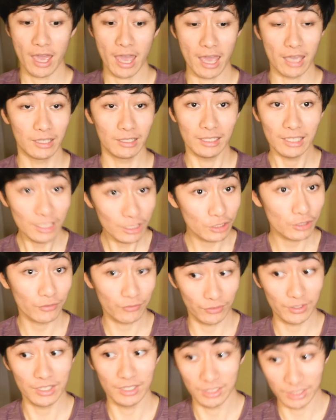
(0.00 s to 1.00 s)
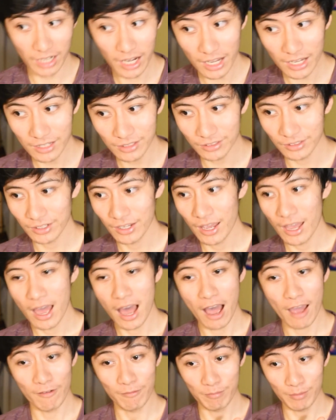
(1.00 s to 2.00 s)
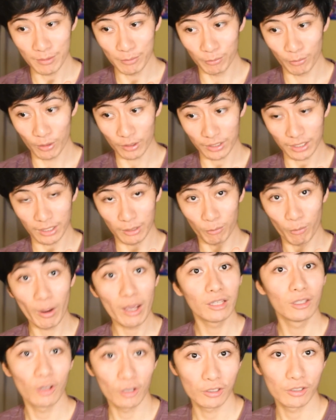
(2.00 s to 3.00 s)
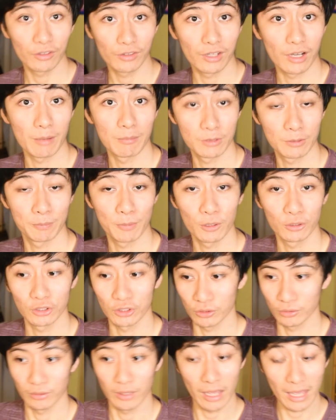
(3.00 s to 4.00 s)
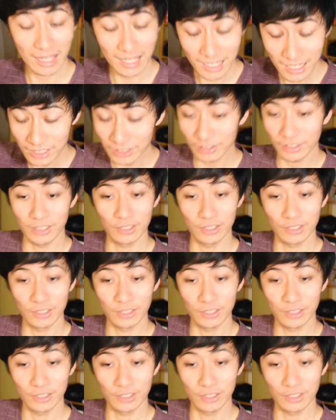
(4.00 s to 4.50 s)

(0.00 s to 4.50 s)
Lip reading: And each of these days, I've been working way longer than I'm supposed to, easily